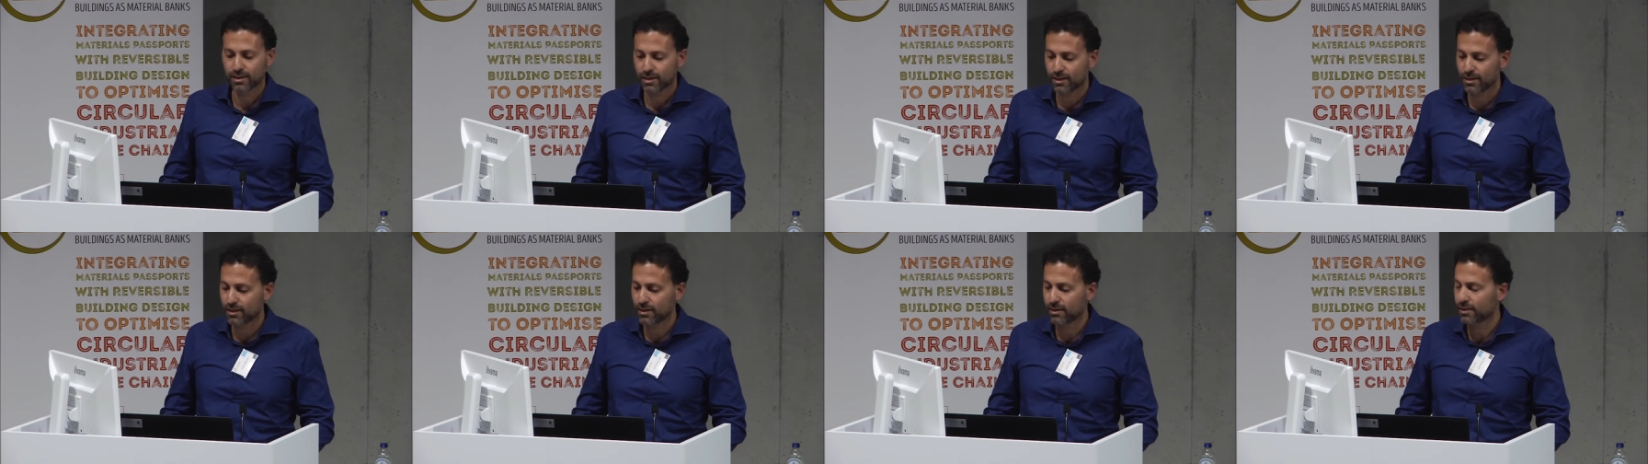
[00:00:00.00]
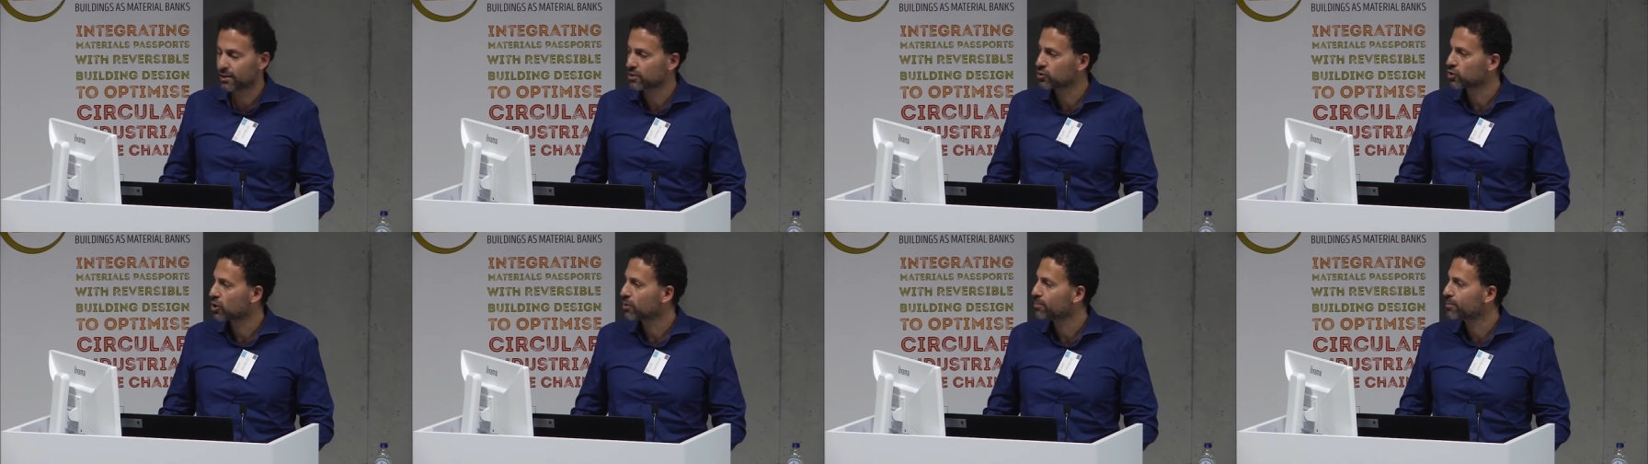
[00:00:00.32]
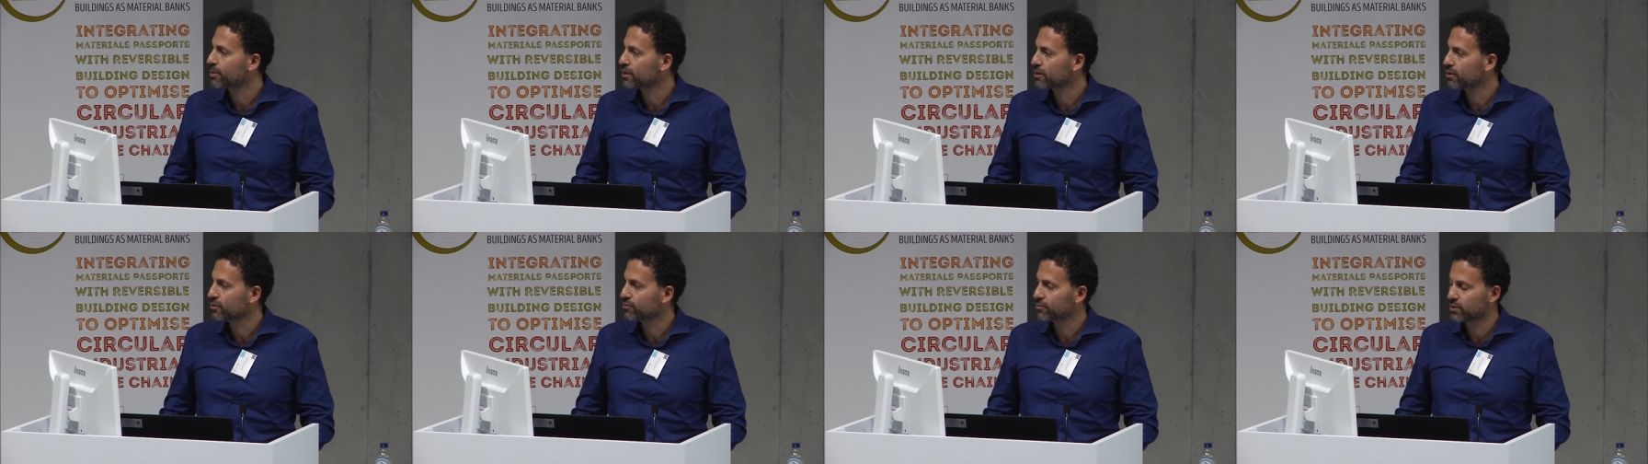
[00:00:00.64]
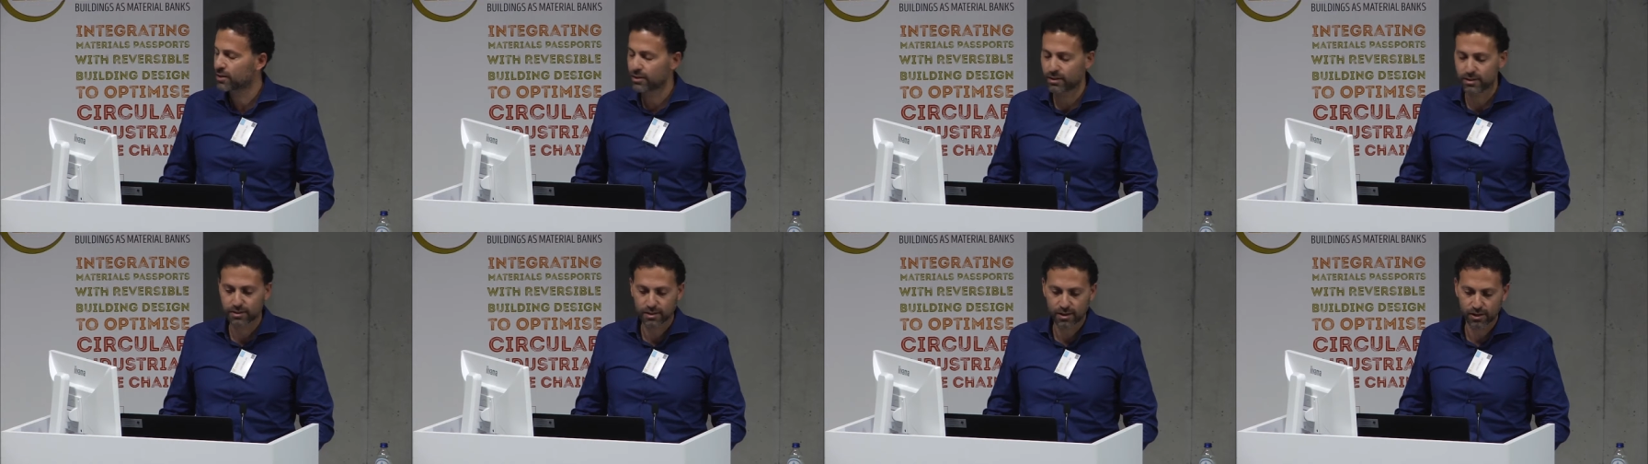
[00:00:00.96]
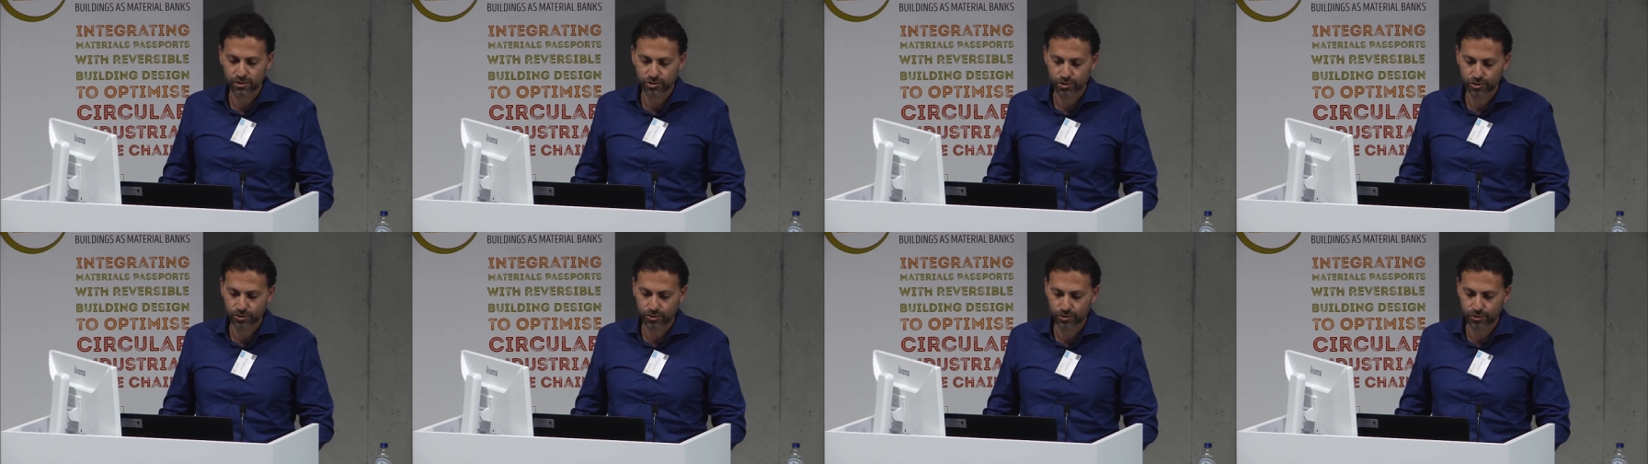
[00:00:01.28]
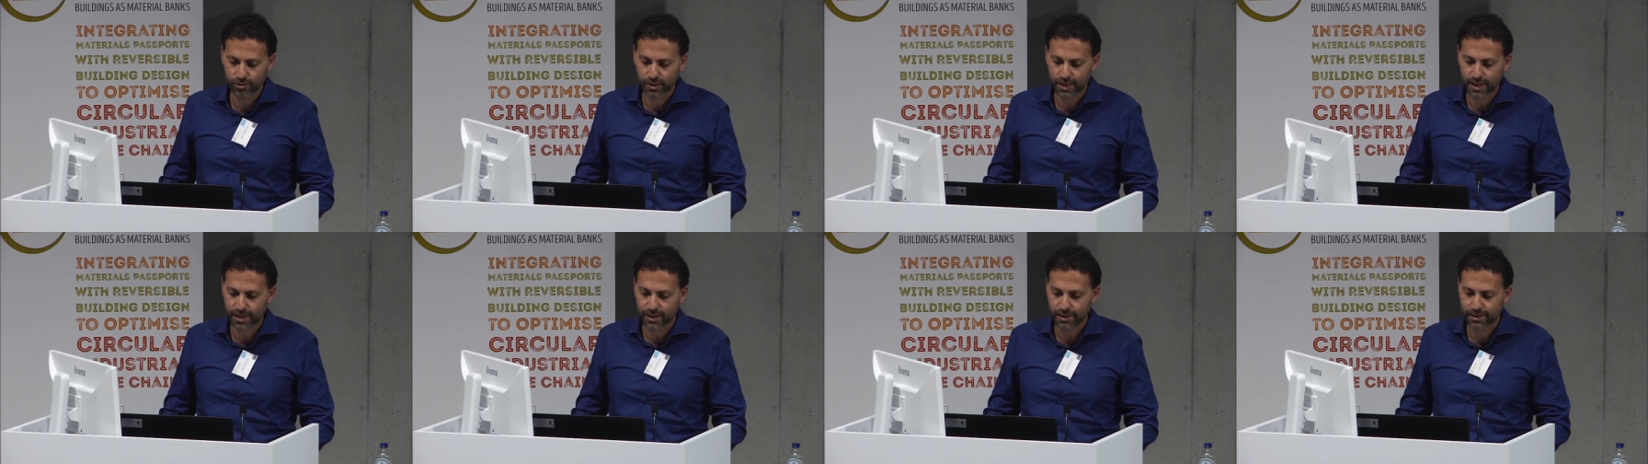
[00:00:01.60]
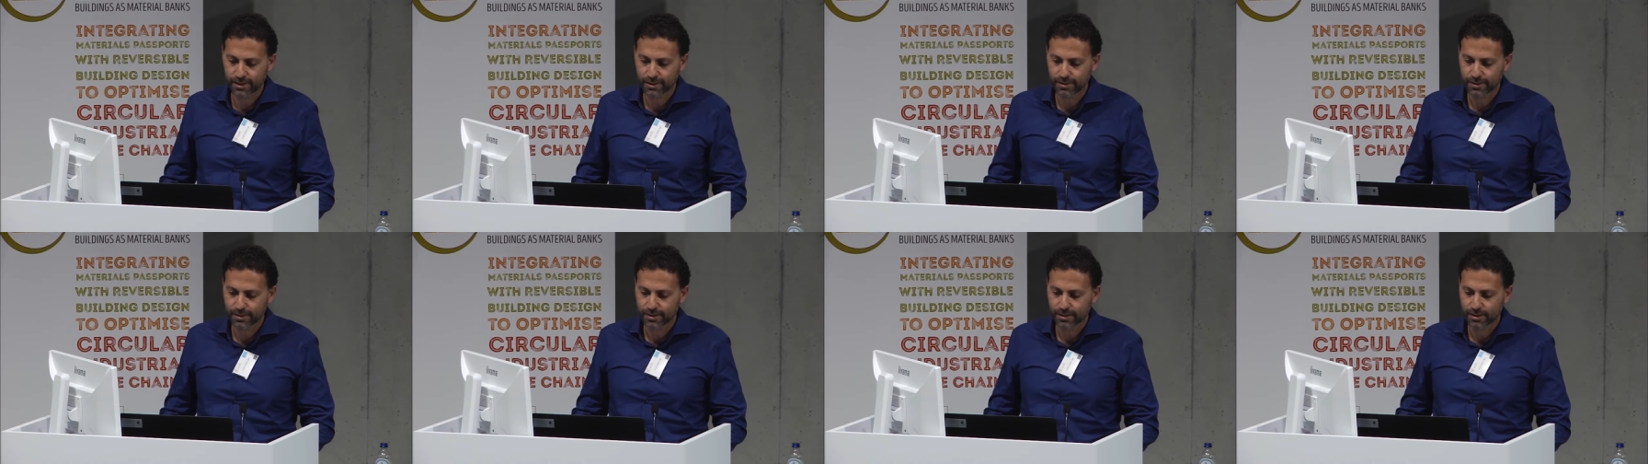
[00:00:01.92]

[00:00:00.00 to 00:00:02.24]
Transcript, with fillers: the, the topic of the discussion today.